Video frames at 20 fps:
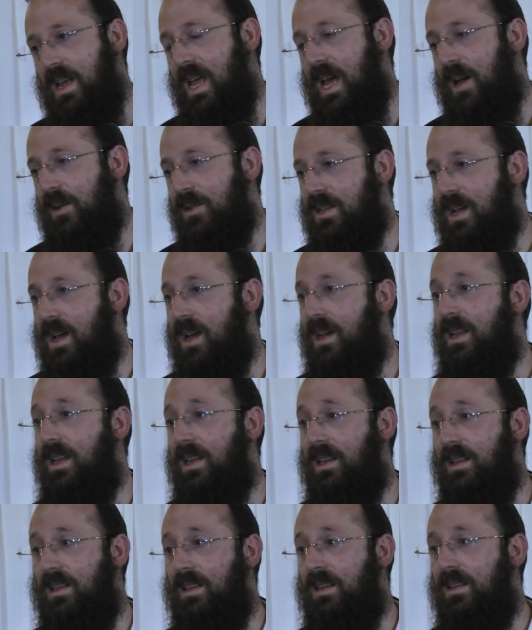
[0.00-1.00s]
I was
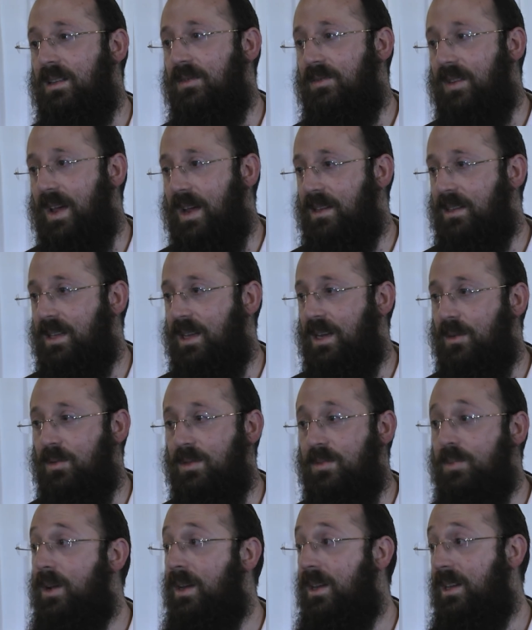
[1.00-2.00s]
hiding the fact that I was
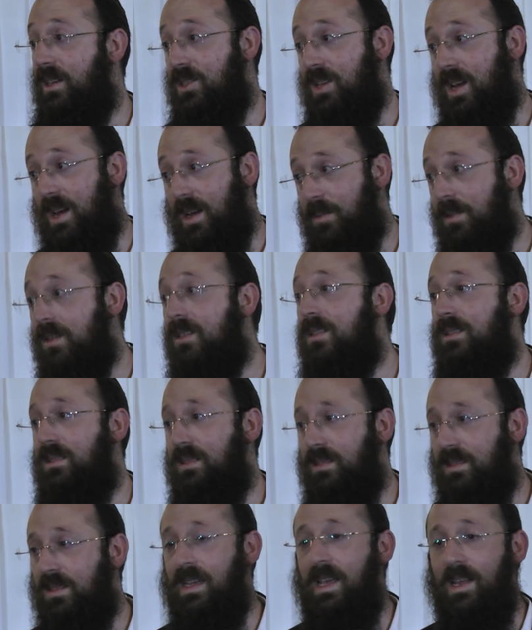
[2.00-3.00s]
breaking Shabbos
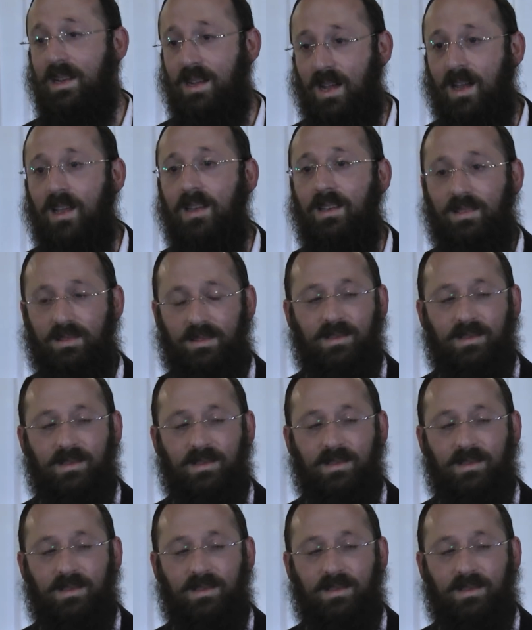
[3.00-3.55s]
to get high.